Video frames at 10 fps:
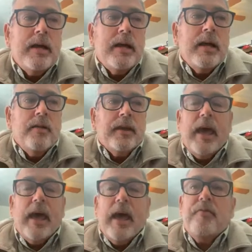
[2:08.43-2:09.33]
it
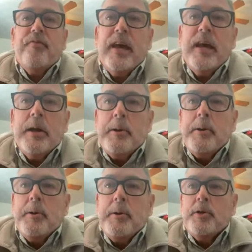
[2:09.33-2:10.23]
became the
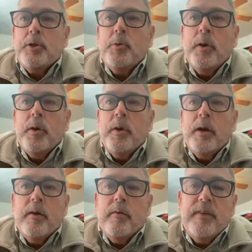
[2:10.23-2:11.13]
Cafe
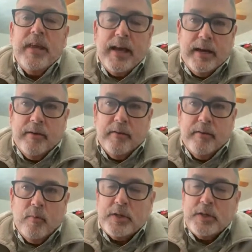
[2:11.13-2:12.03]
to
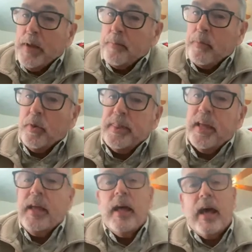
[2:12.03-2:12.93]
Vienna,
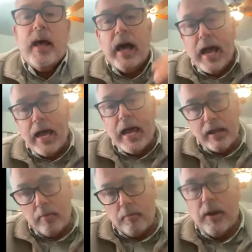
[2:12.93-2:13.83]
which meant both the
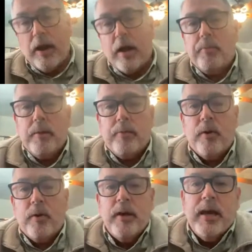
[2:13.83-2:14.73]

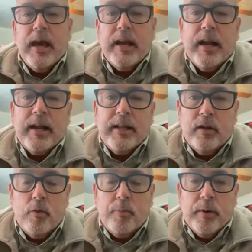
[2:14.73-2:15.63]
high-brow people
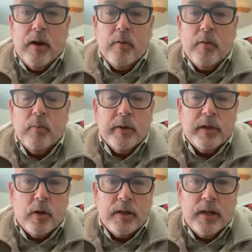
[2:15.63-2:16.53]
and a lot of the
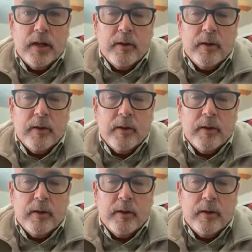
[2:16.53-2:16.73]
low-brow